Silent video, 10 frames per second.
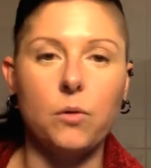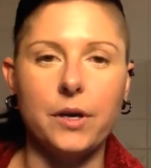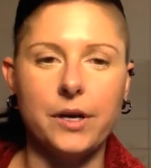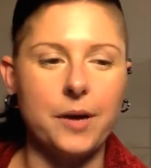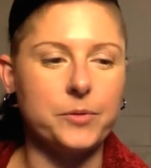
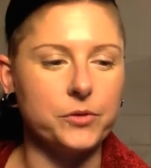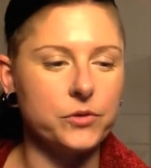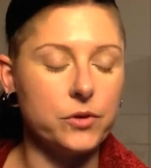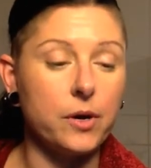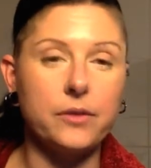quadcopter.
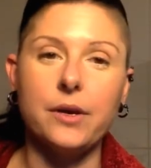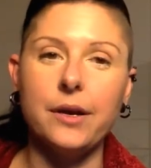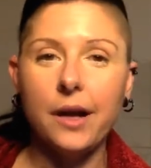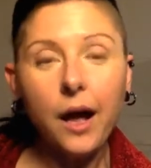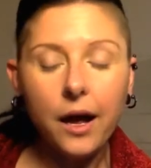So I
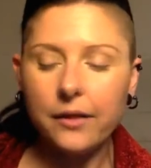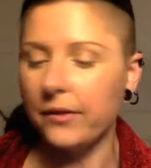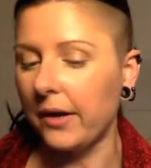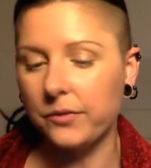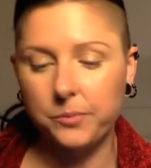thought
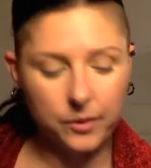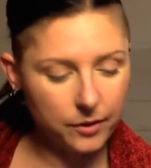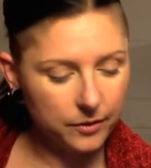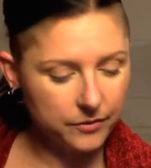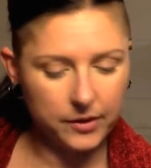that's
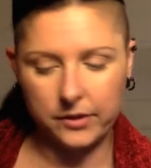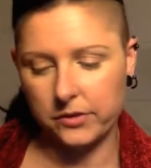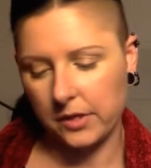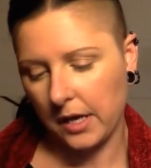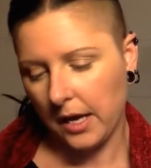
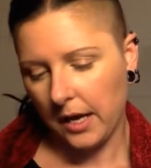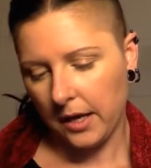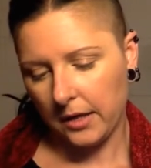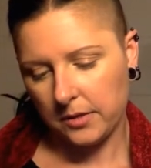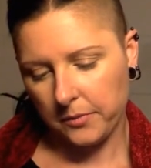perfect.
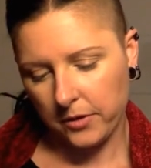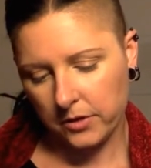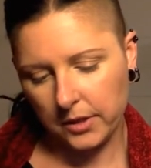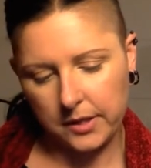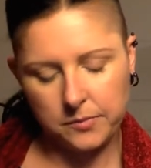And
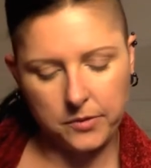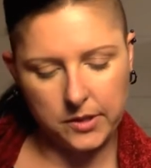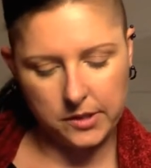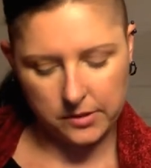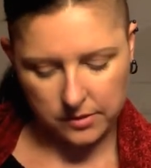supposedly it's
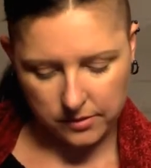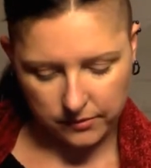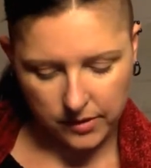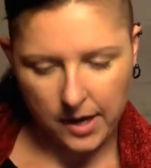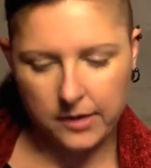pretty decent to
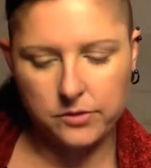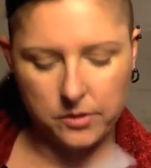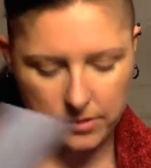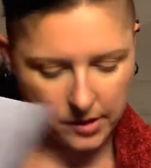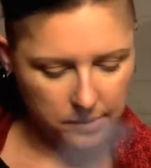fly. So
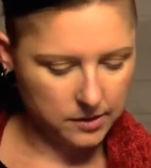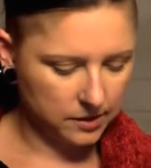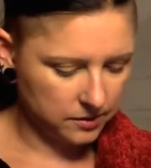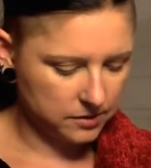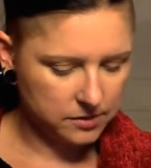you get
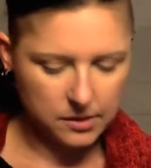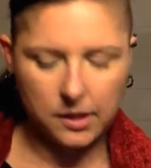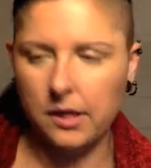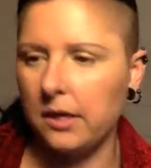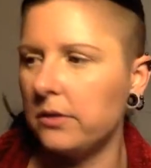this,
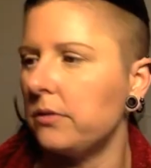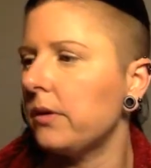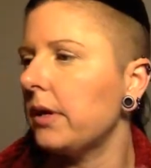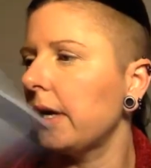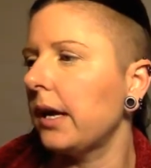and
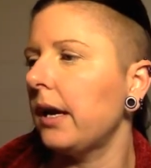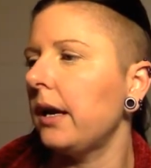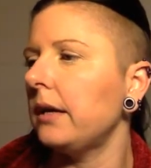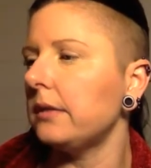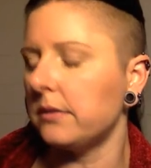you
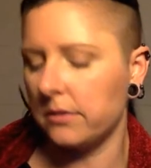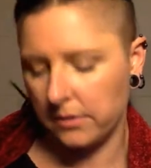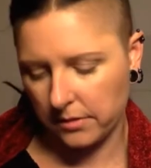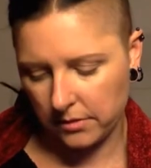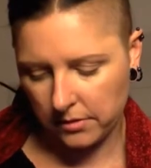
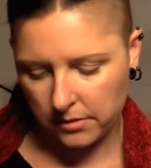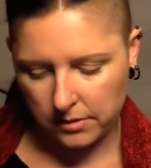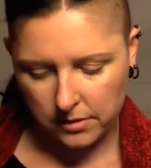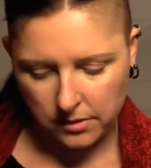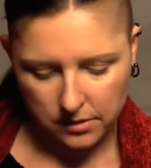get
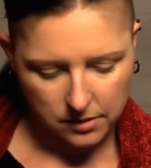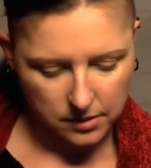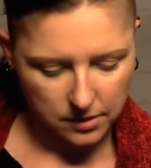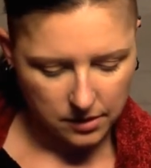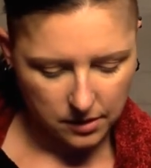
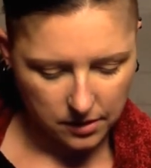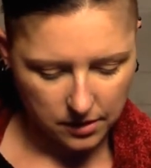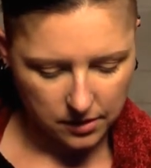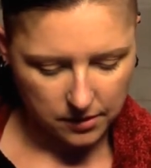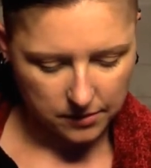
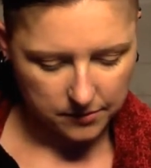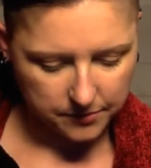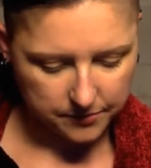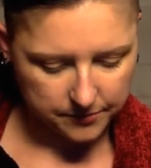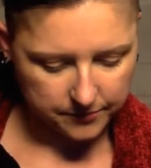
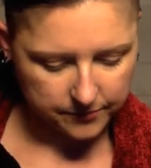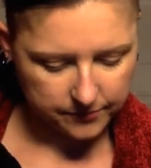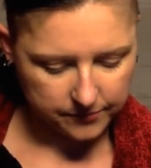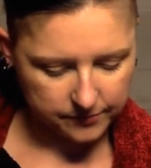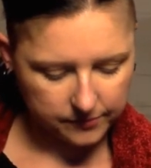
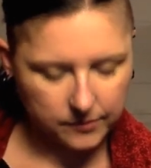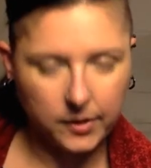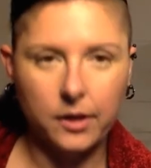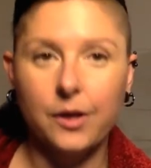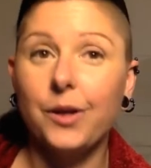
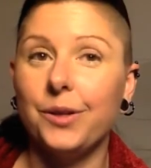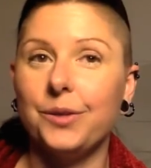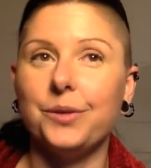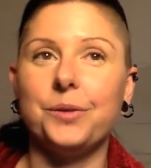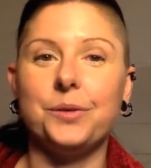um,
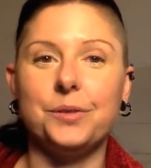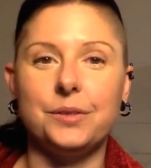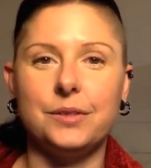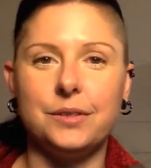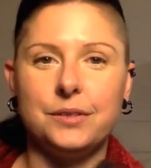little
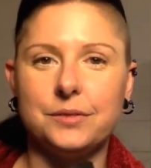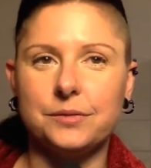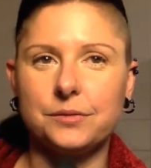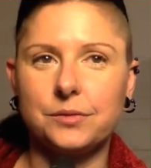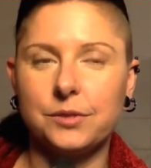
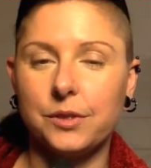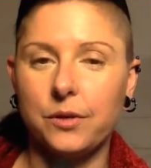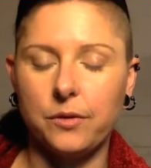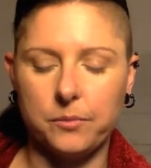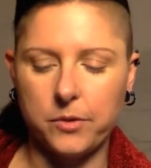
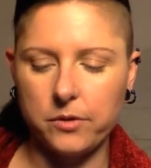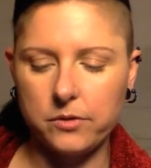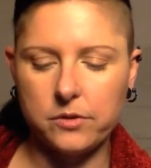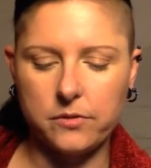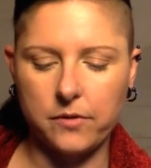
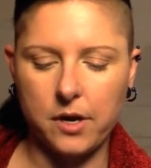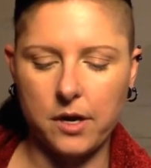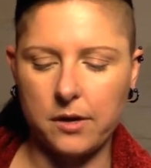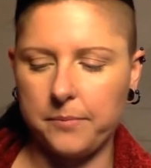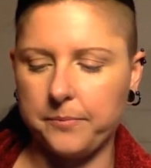remotes. You've got